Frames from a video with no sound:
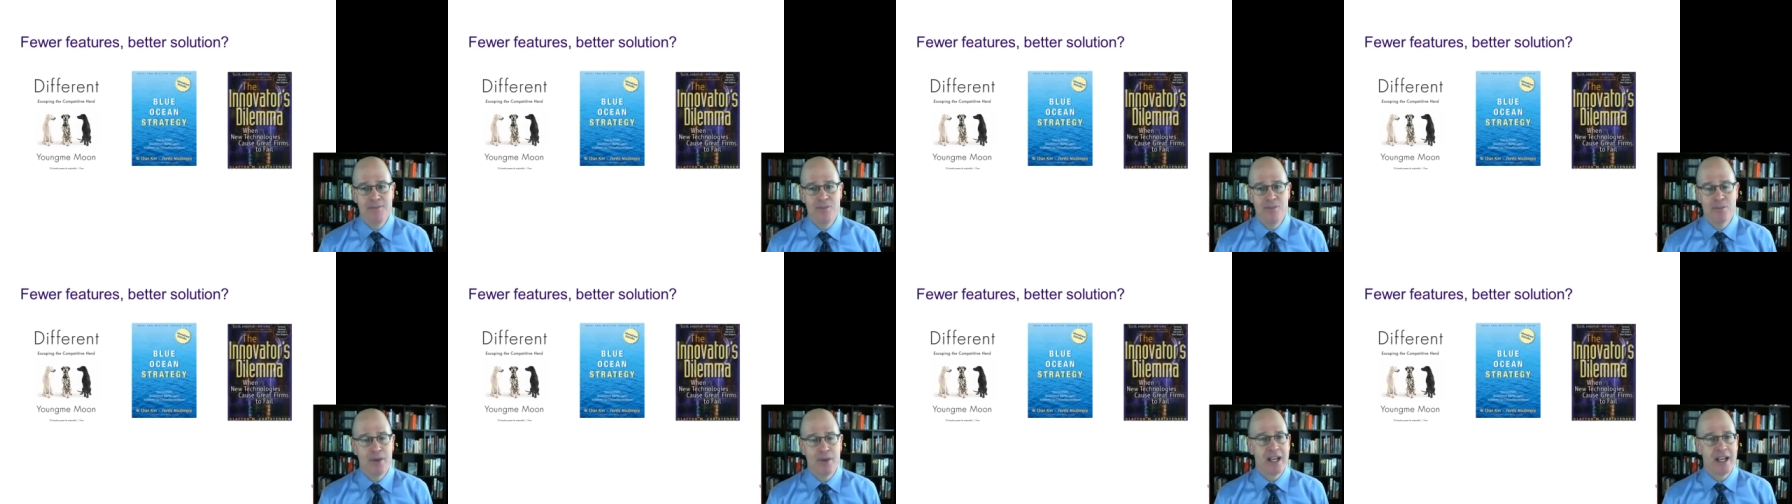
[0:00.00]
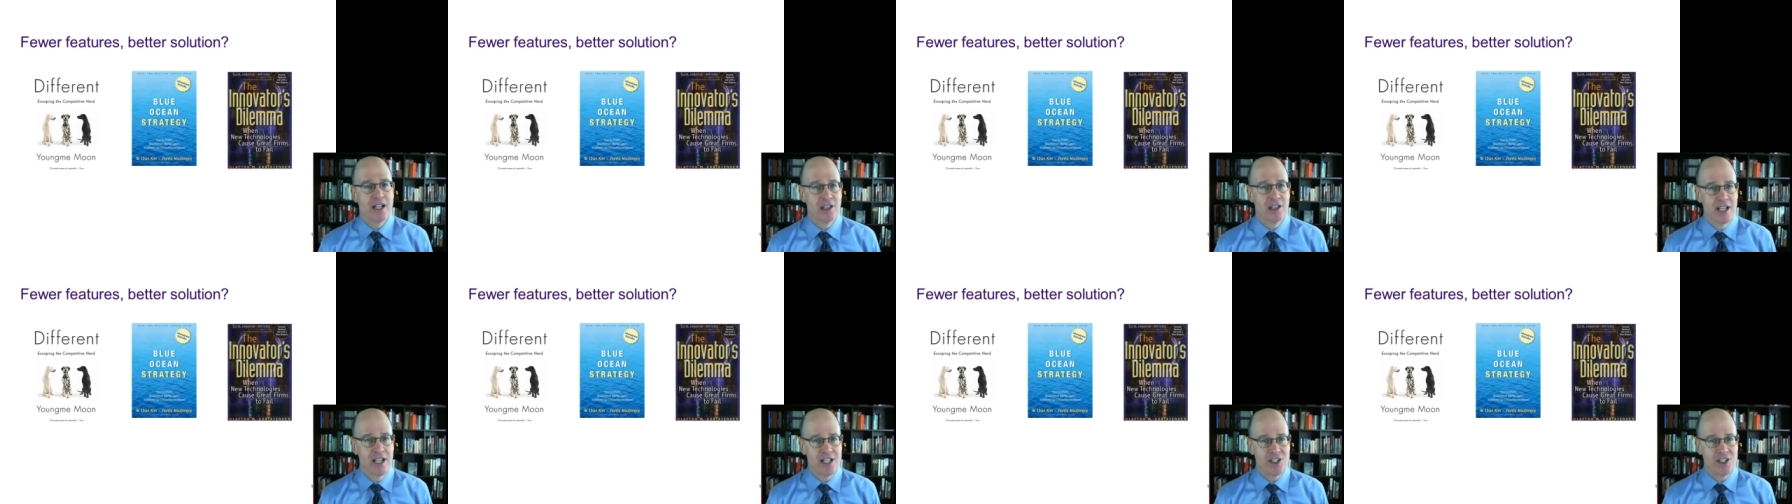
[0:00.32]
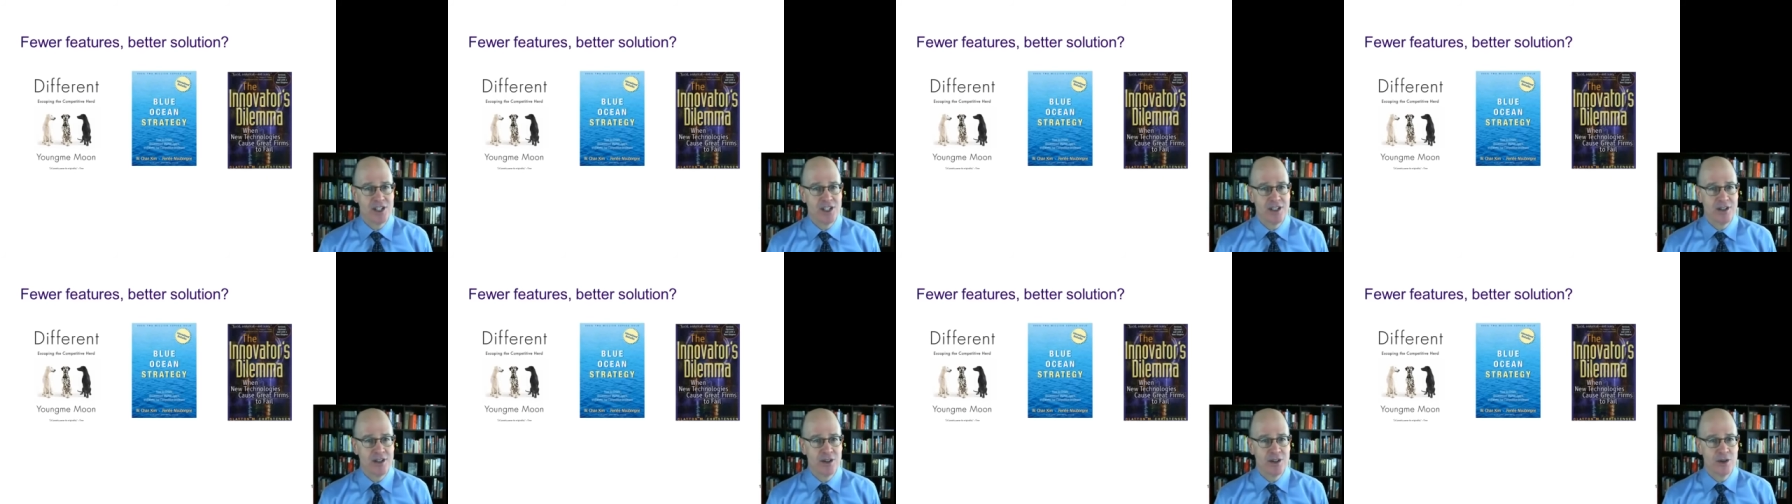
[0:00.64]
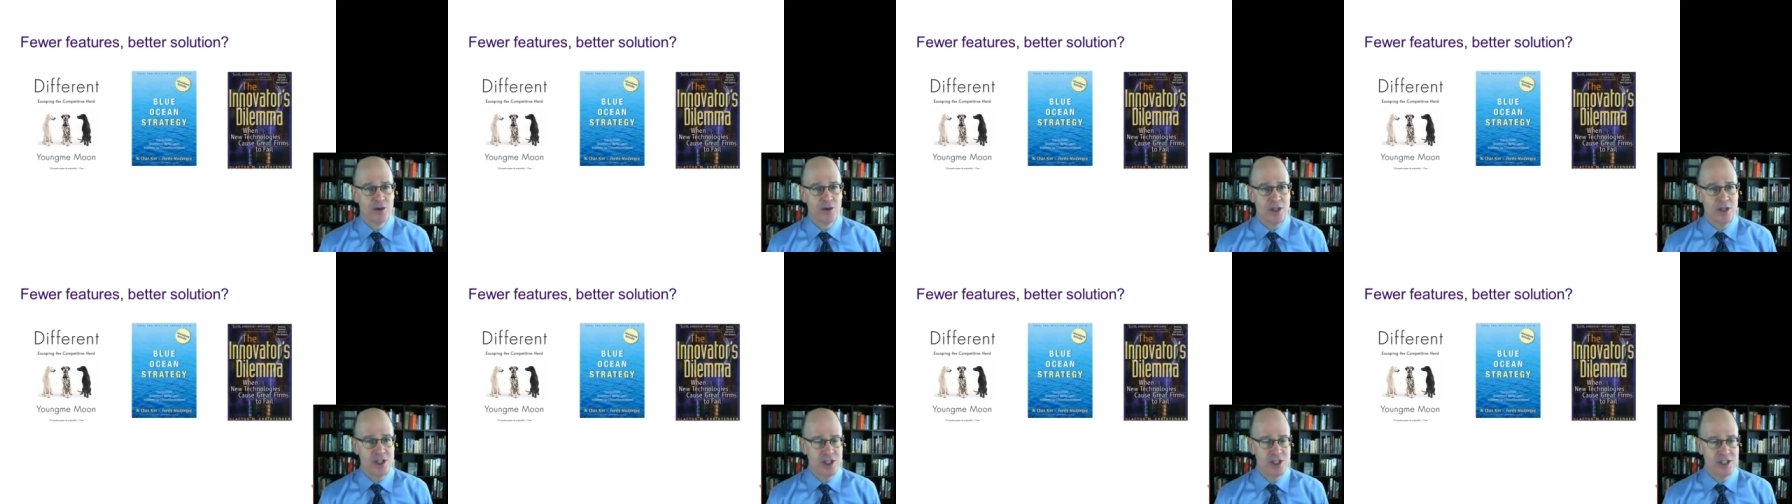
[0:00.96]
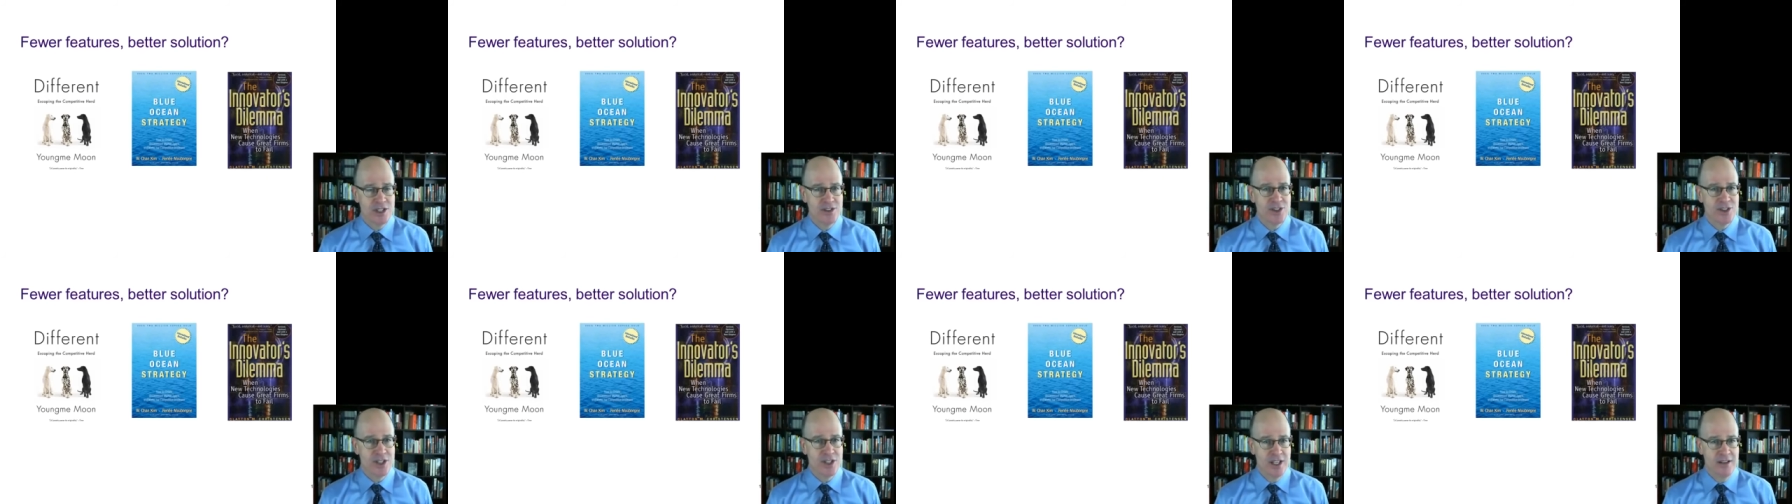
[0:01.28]
by Clayton
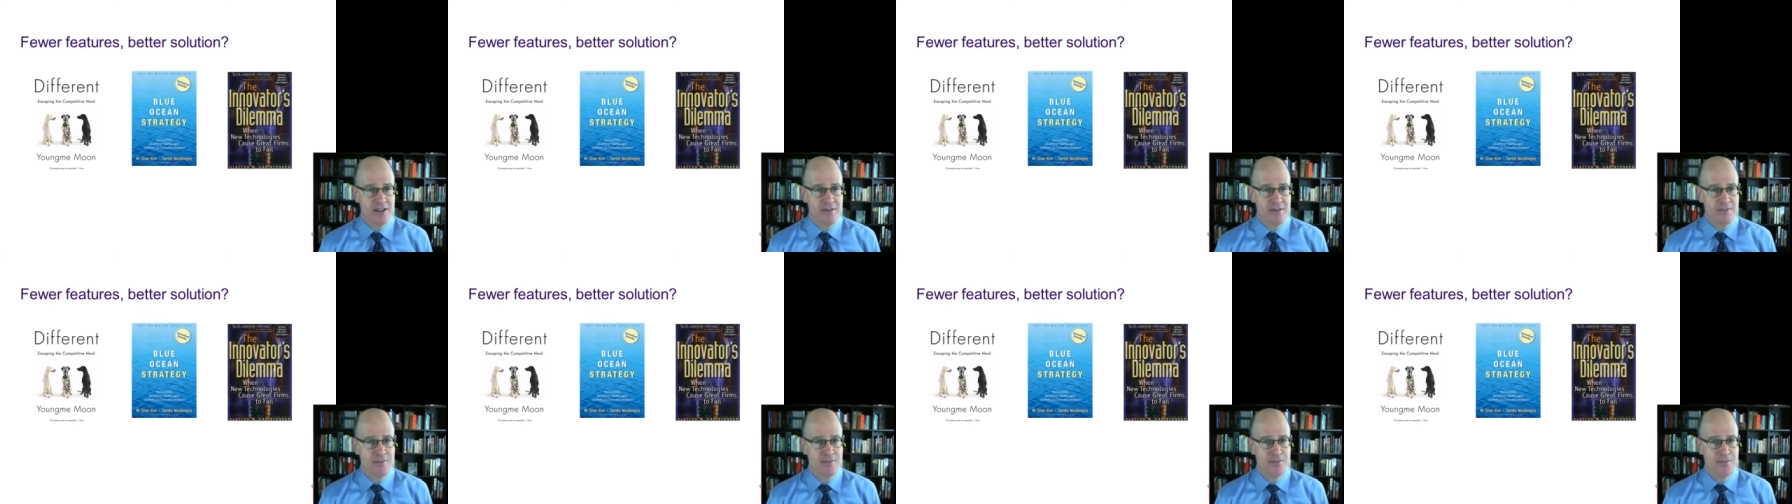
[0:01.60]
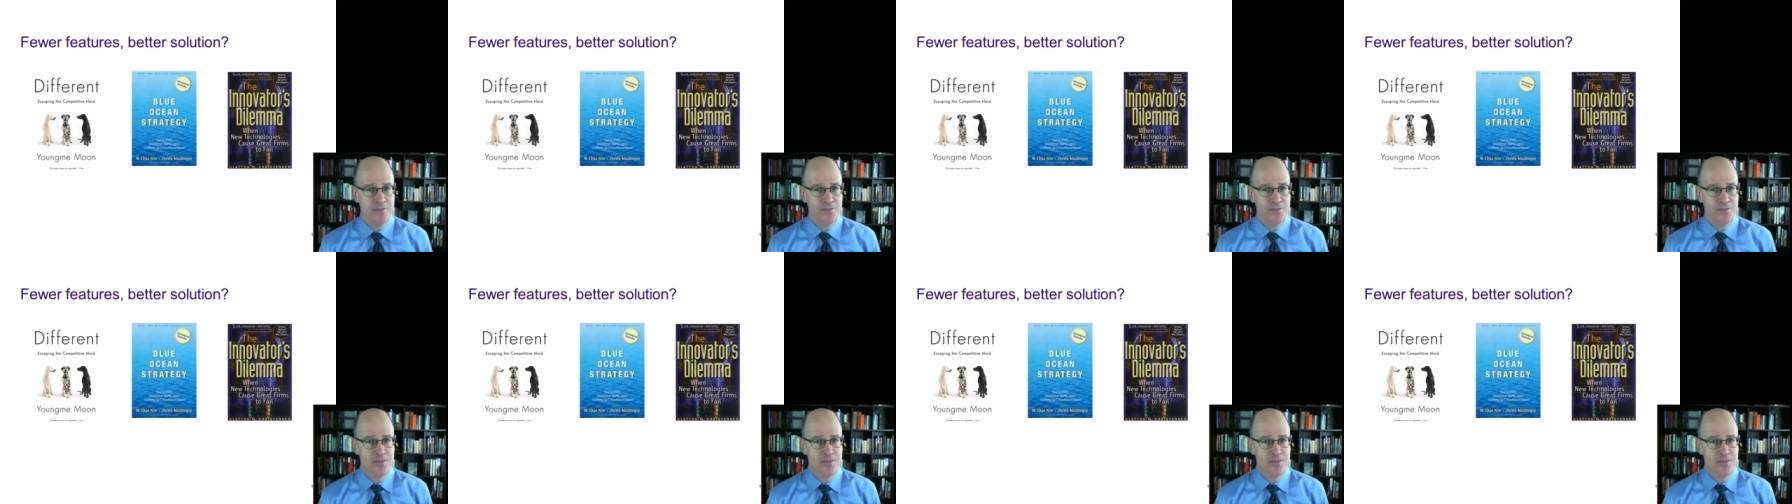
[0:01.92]
Christensen